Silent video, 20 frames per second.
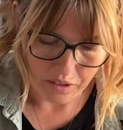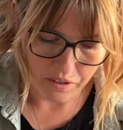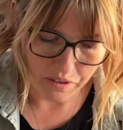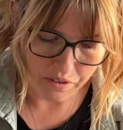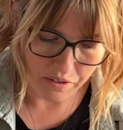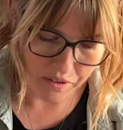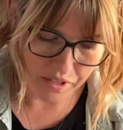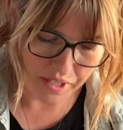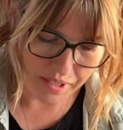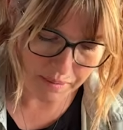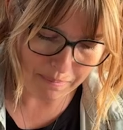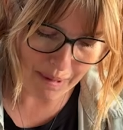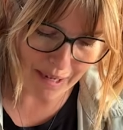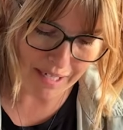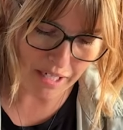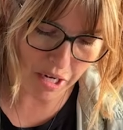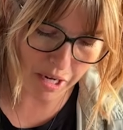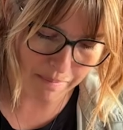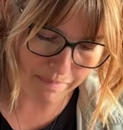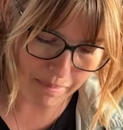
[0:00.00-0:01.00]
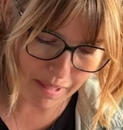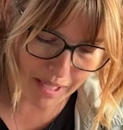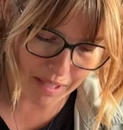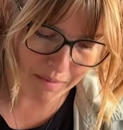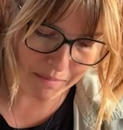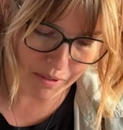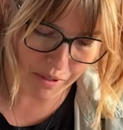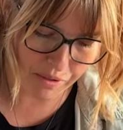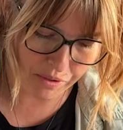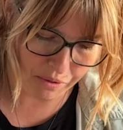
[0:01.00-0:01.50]
So this might not be the
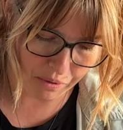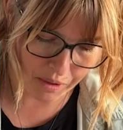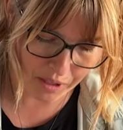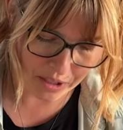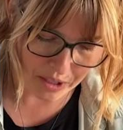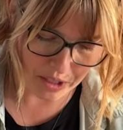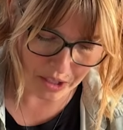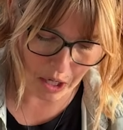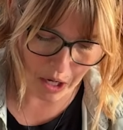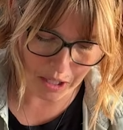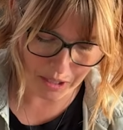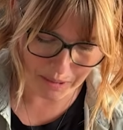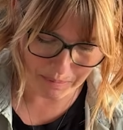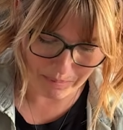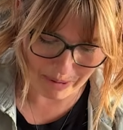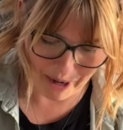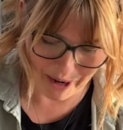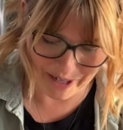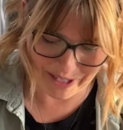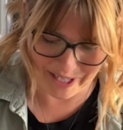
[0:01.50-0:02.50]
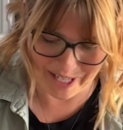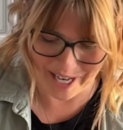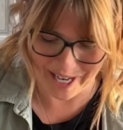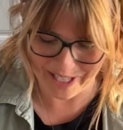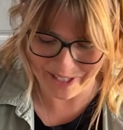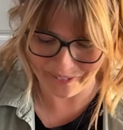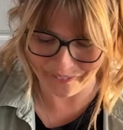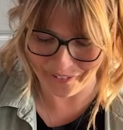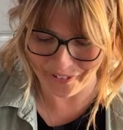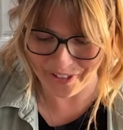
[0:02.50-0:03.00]
most orthodox
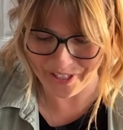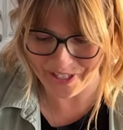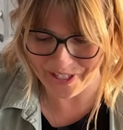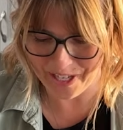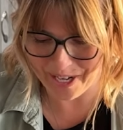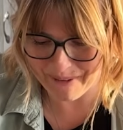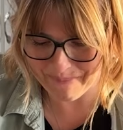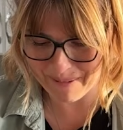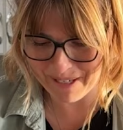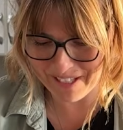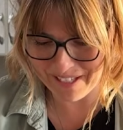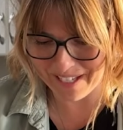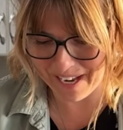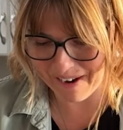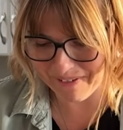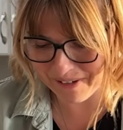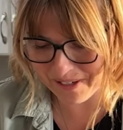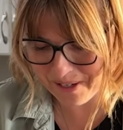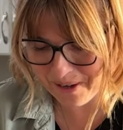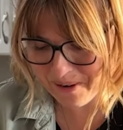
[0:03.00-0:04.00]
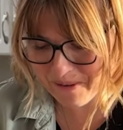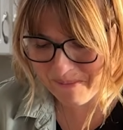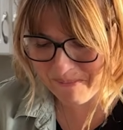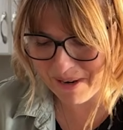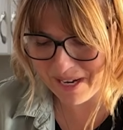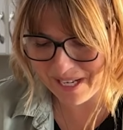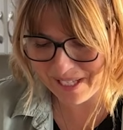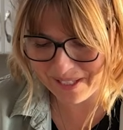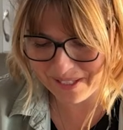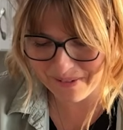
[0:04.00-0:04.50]
process for shaping sourdough,
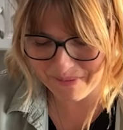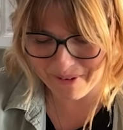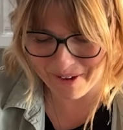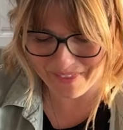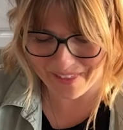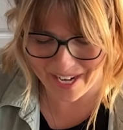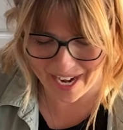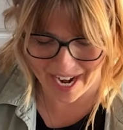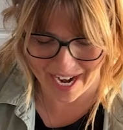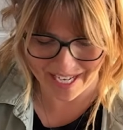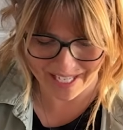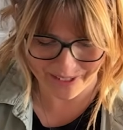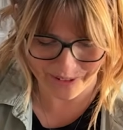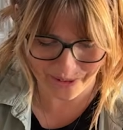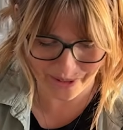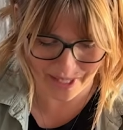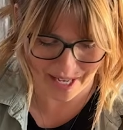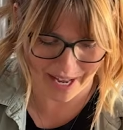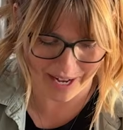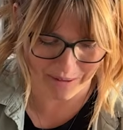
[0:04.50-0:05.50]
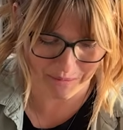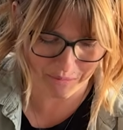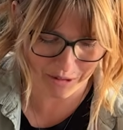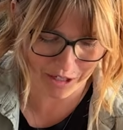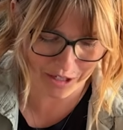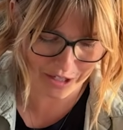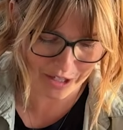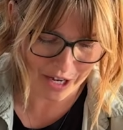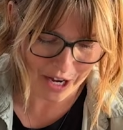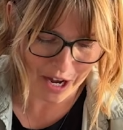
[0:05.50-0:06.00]
but it's the one that I use and it
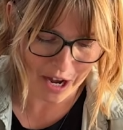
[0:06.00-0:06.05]
works